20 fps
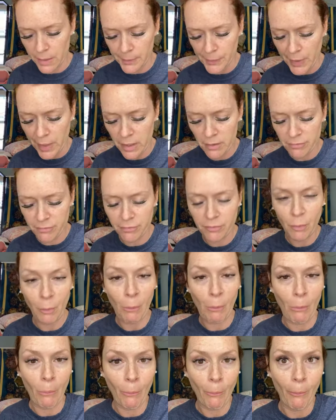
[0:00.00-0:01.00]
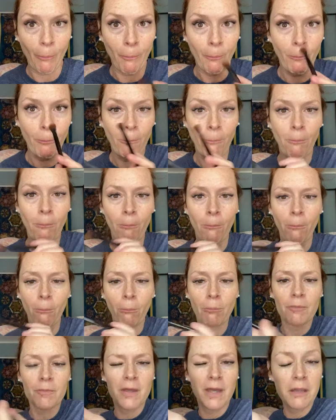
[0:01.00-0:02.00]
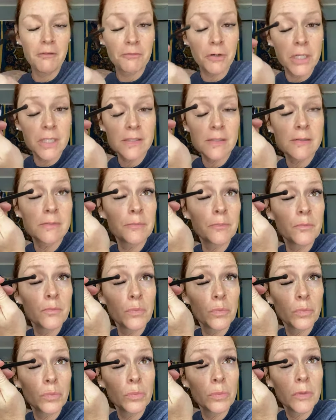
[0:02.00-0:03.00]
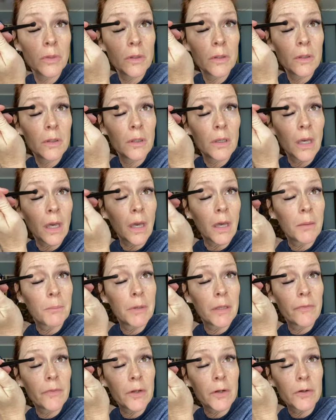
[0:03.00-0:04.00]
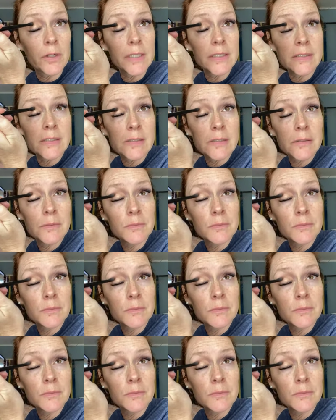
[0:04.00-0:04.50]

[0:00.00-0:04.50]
Life. Hey, friends. Um, in the crease.